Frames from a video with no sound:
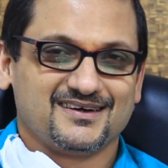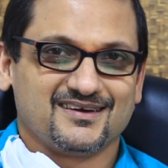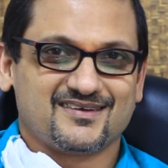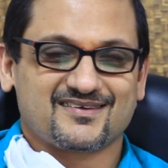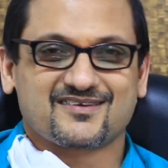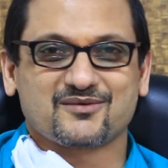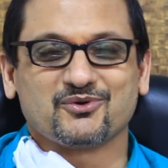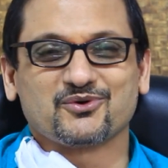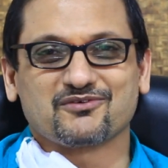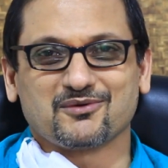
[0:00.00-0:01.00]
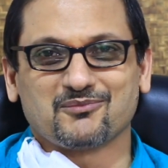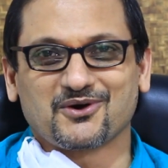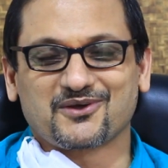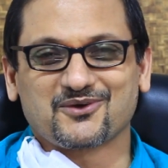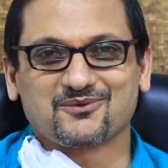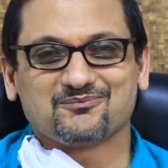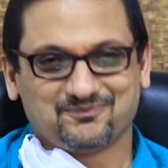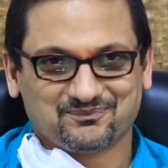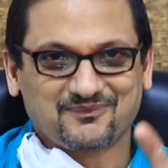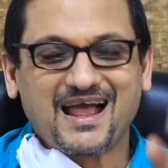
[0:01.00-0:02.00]
It's such a beautiful molecule.
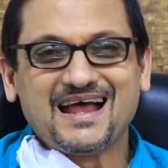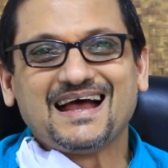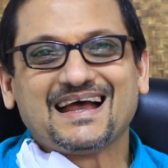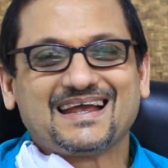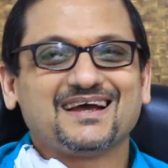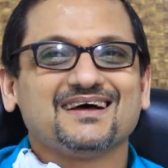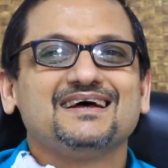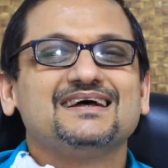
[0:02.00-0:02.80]
Yeah,